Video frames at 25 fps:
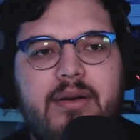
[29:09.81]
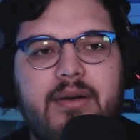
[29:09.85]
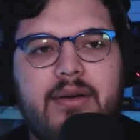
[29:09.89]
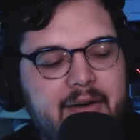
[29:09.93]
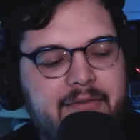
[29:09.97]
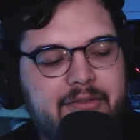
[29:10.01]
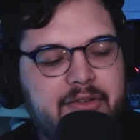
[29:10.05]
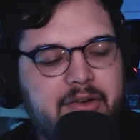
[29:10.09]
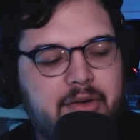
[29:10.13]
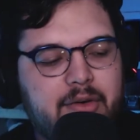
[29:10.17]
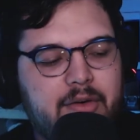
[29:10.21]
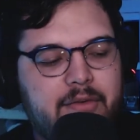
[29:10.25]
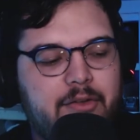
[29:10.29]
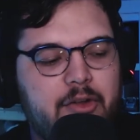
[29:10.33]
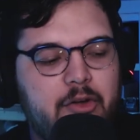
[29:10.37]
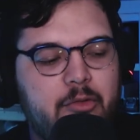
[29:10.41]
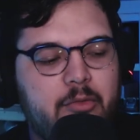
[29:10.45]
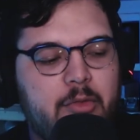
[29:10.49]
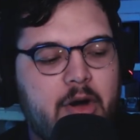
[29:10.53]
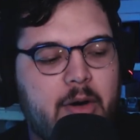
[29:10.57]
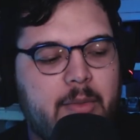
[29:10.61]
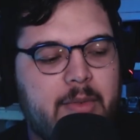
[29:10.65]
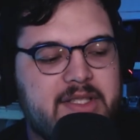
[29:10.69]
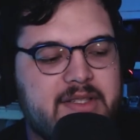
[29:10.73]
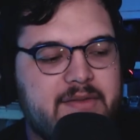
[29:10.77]
After a
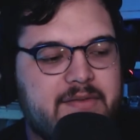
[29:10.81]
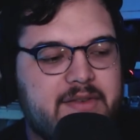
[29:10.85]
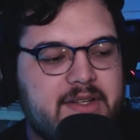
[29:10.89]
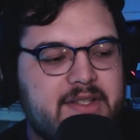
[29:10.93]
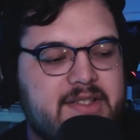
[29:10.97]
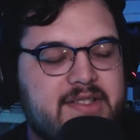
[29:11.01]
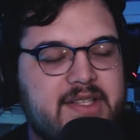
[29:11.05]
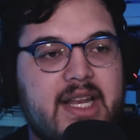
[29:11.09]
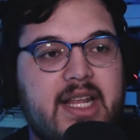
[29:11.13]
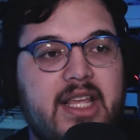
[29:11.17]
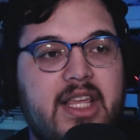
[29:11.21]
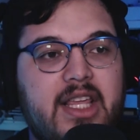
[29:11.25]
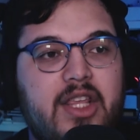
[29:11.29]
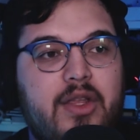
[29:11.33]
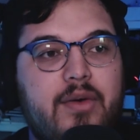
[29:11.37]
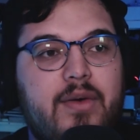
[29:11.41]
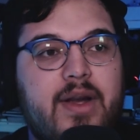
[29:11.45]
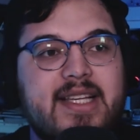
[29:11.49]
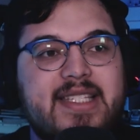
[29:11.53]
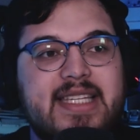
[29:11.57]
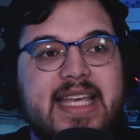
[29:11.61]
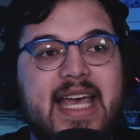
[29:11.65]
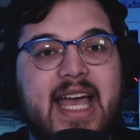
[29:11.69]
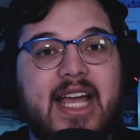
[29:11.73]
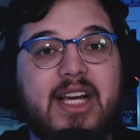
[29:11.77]
few moments of descending, you
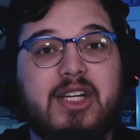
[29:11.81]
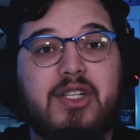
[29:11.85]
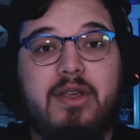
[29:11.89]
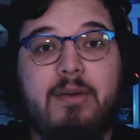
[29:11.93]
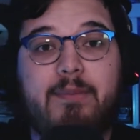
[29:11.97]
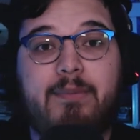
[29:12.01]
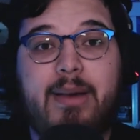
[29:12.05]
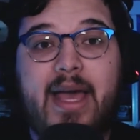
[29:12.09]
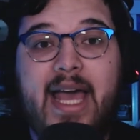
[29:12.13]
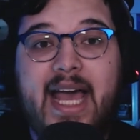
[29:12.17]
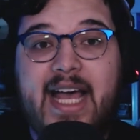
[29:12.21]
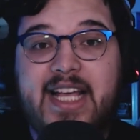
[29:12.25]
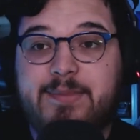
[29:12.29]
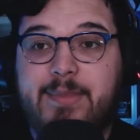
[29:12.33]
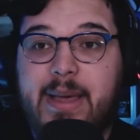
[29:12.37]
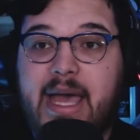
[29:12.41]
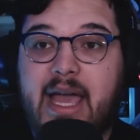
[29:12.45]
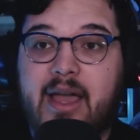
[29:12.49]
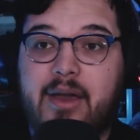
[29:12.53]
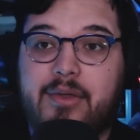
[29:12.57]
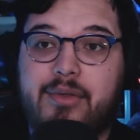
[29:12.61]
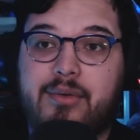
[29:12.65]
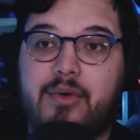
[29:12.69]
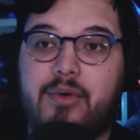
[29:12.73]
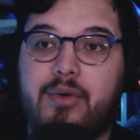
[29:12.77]
guys actually pass
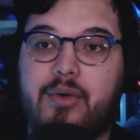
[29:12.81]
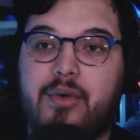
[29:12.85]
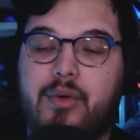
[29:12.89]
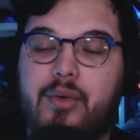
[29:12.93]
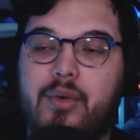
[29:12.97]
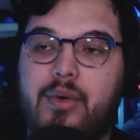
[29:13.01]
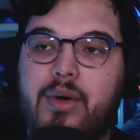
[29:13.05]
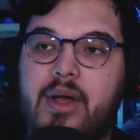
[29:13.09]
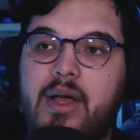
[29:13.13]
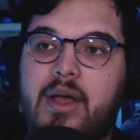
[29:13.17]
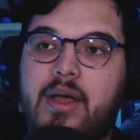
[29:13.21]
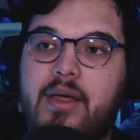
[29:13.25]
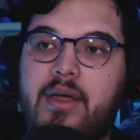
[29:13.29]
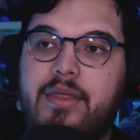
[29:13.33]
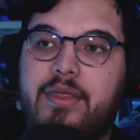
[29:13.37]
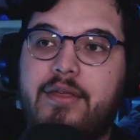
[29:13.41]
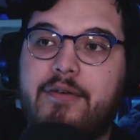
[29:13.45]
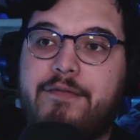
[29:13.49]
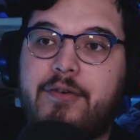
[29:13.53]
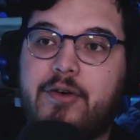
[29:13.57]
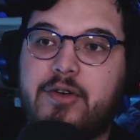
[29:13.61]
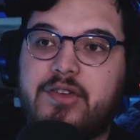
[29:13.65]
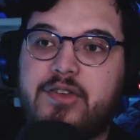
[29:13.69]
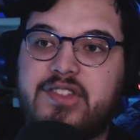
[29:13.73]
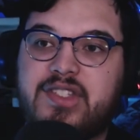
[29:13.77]
back through
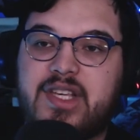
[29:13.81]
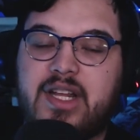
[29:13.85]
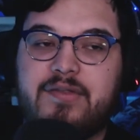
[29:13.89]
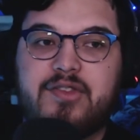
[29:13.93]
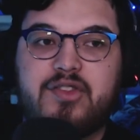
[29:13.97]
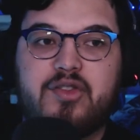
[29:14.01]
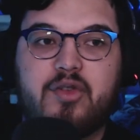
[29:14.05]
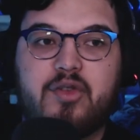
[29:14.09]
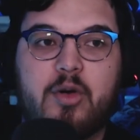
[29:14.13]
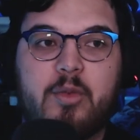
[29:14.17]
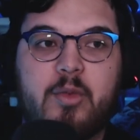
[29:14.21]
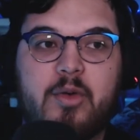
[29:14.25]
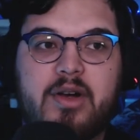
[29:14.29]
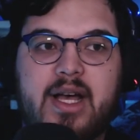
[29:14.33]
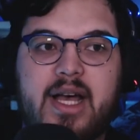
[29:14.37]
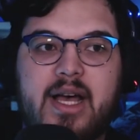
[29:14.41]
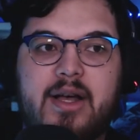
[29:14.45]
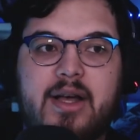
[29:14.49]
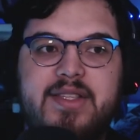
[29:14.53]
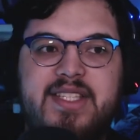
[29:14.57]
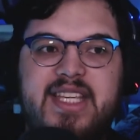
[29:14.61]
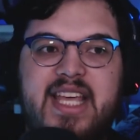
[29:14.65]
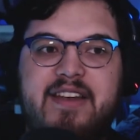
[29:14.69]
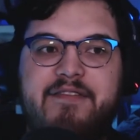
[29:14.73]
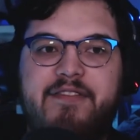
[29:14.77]
the first set of storm
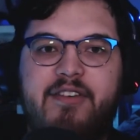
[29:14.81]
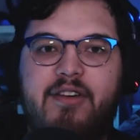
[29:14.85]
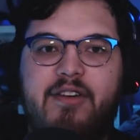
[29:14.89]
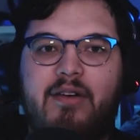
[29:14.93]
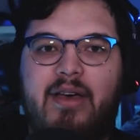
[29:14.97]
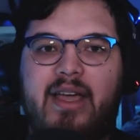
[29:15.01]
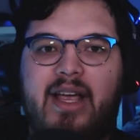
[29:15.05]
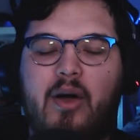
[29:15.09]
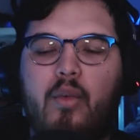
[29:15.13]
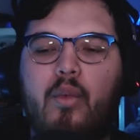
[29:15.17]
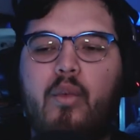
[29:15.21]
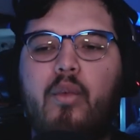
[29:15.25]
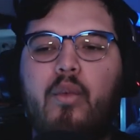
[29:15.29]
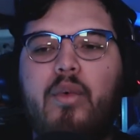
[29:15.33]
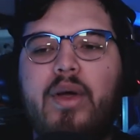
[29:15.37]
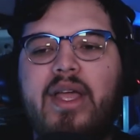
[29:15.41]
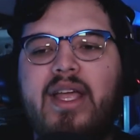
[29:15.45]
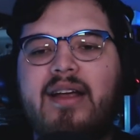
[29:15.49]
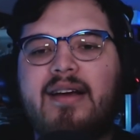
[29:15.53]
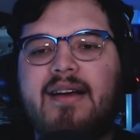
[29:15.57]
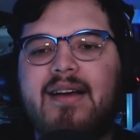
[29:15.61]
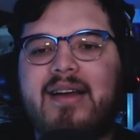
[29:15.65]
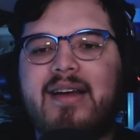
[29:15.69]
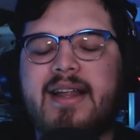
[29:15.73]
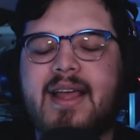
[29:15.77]
clouds and feel like a
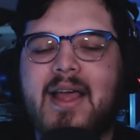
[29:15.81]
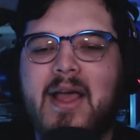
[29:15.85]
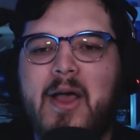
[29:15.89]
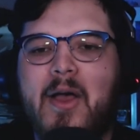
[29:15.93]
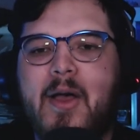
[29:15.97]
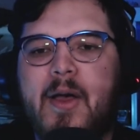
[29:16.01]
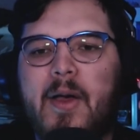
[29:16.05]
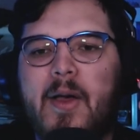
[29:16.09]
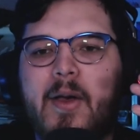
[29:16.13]
weird